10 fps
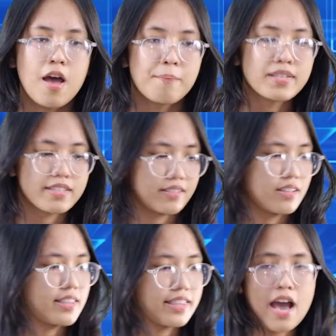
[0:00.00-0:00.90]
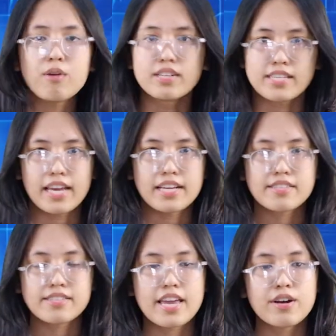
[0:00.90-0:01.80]
But
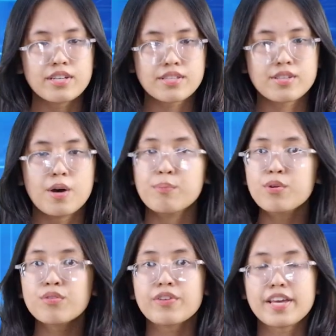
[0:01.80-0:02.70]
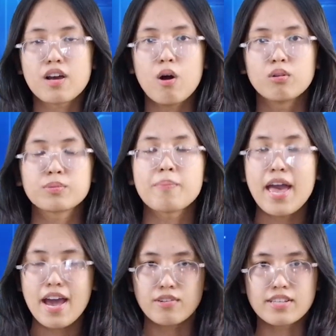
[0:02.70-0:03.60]
nowadays, there is a movie called
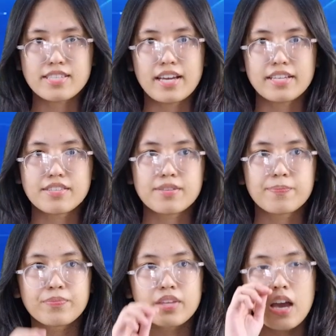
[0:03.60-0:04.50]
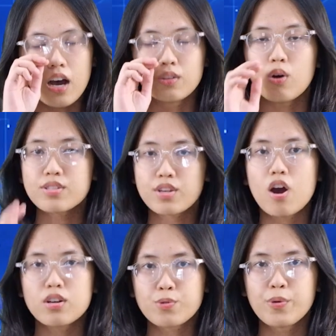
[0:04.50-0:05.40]
Parasite, an
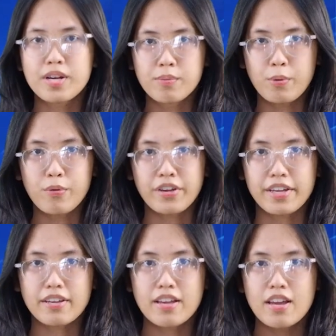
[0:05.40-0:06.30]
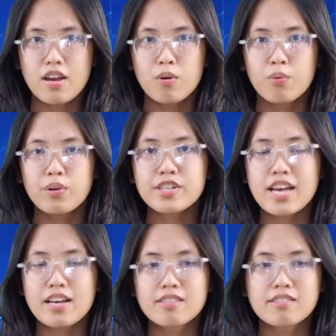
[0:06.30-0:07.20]
Oscars winner movie, which
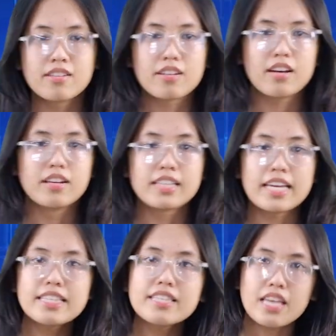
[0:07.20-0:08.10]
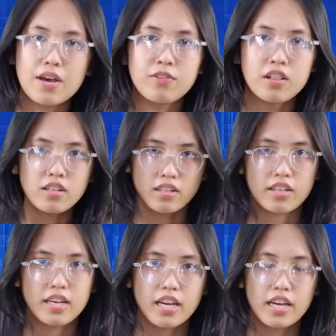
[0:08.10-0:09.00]
has took an in-depth
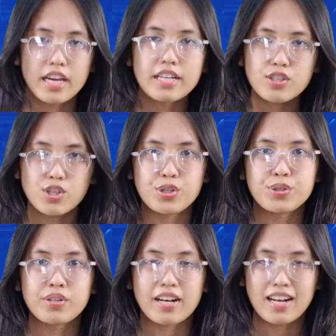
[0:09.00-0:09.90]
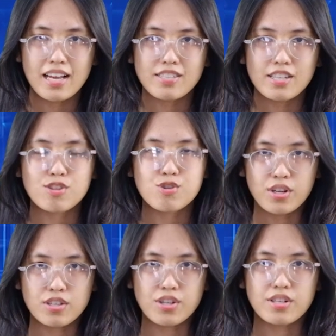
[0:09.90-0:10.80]
look into the classist
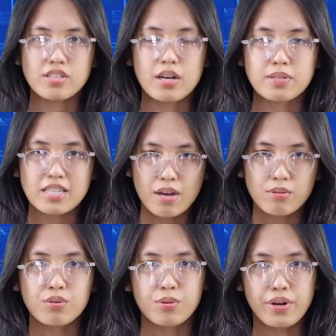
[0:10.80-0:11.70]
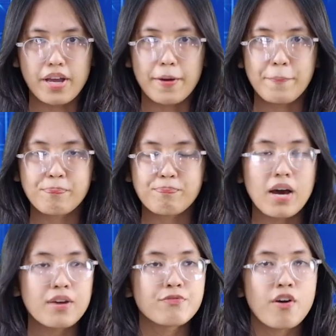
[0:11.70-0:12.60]
structures of South Korea
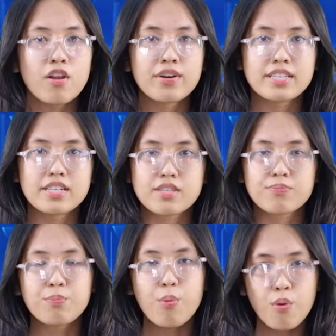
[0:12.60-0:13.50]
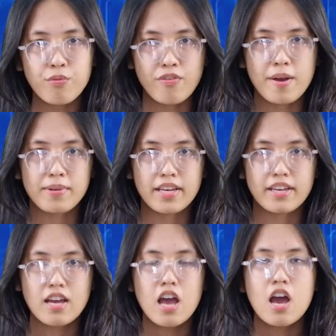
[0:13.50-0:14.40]
by following this poor
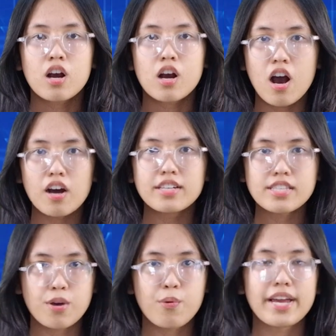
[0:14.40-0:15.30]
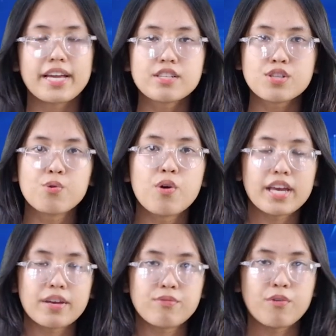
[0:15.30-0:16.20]
family conning their way into
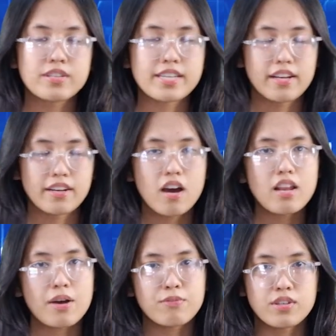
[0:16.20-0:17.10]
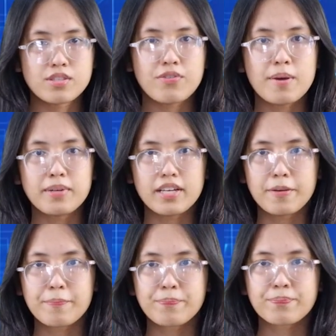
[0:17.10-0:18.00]
working for the non-affluent
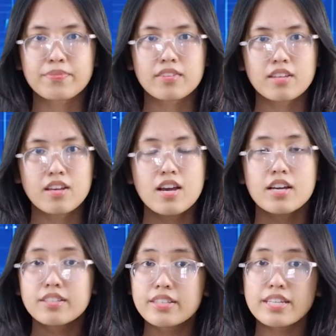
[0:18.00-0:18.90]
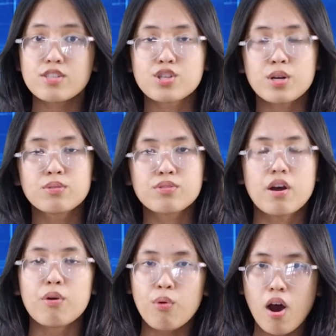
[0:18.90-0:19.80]
family. This shows
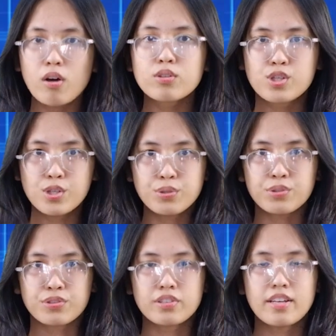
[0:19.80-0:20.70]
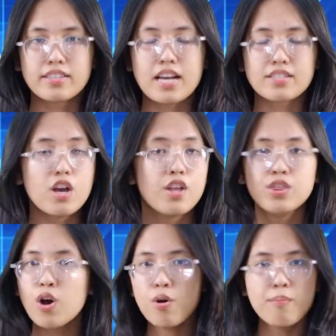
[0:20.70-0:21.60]
a raw truth that
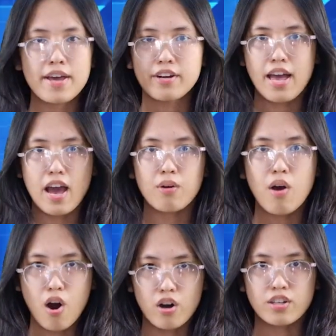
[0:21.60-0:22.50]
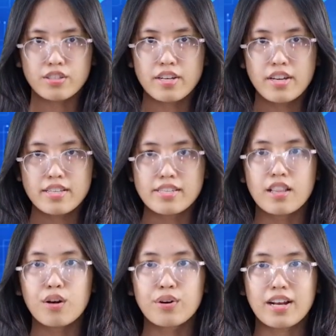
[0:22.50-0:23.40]
no matter how hard
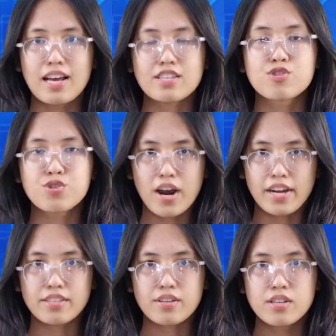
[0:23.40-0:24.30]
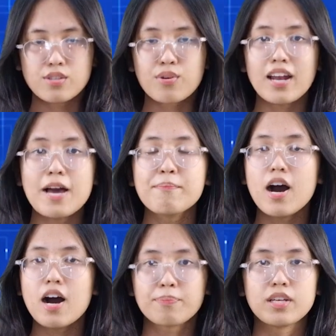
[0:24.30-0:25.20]
the lower class tried to climb
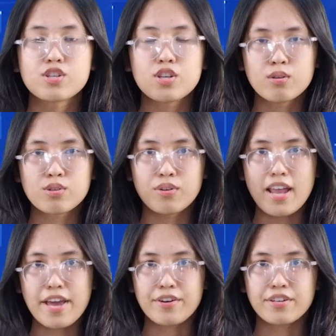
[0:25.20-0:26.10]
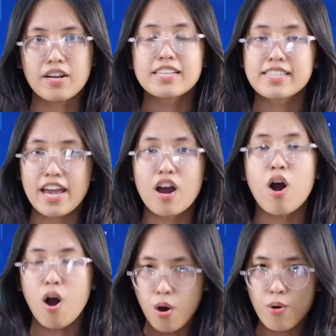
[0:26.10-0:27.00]
up the social ladder, they
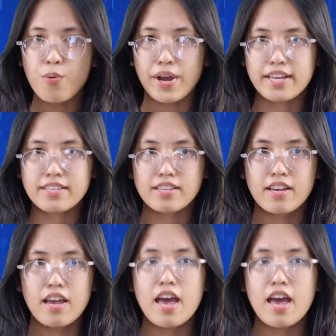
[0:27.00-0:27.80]
are always